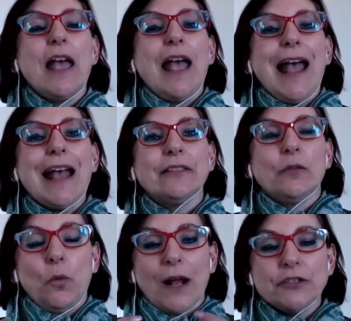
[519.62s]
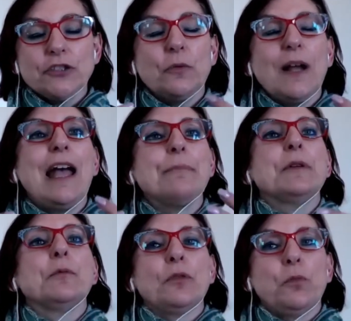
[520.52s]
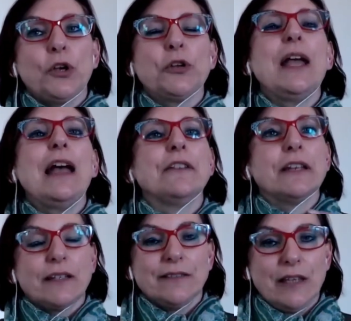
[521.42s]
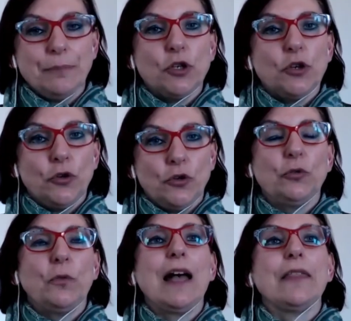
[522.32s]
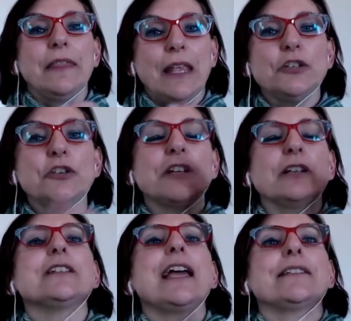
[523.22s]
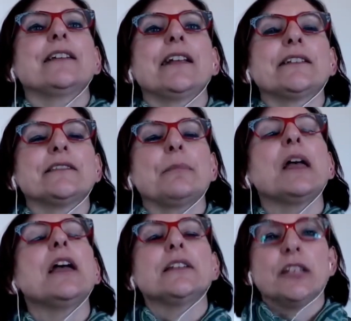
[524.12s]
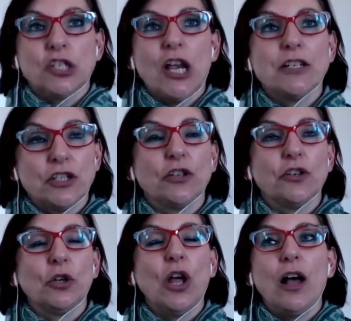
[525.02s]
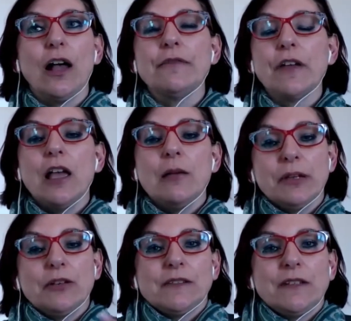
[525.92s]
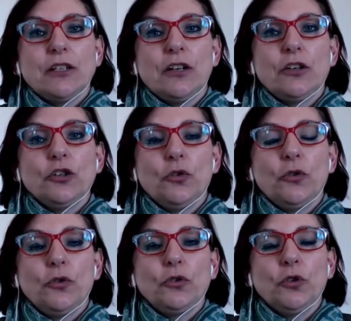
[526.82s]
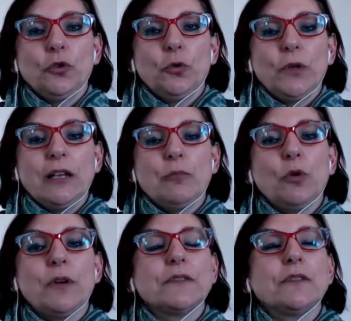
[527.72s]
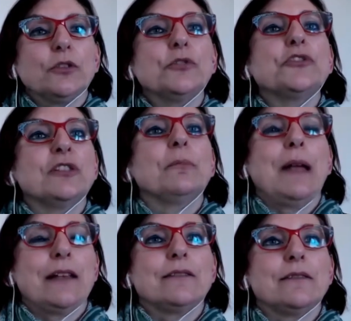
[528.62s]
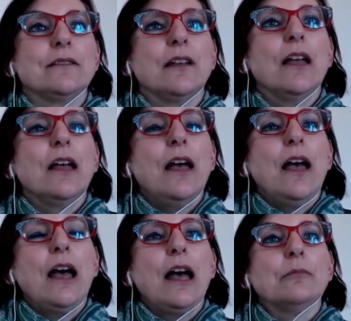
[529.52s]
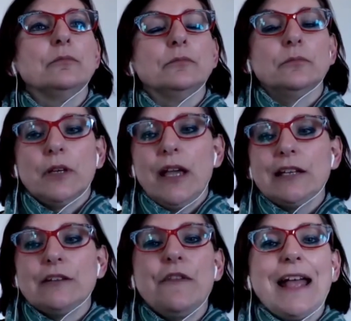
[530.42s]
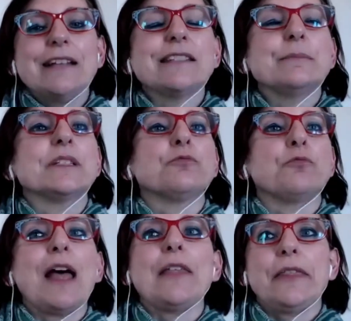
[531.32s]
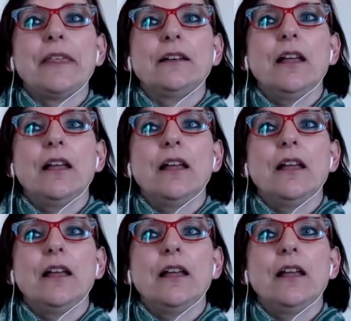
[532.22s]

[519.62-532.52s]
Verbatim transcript: And once you are happy with what you have and accept who you are, then you can take the next step to changing your life because then you're you're looking more at solution based um, advancements rather than